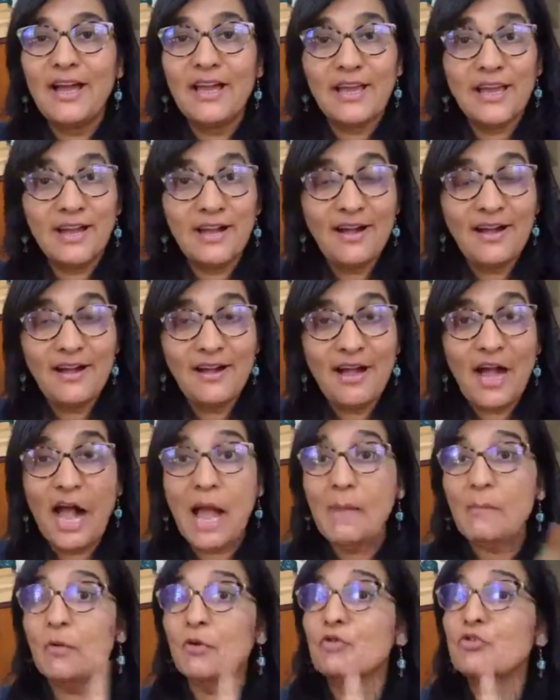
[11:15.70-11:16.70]
Yeah,
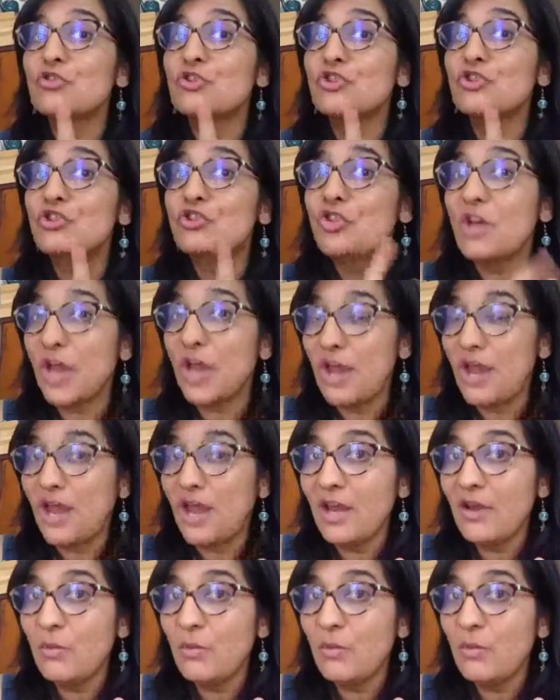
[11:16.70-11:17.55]
I'm going to share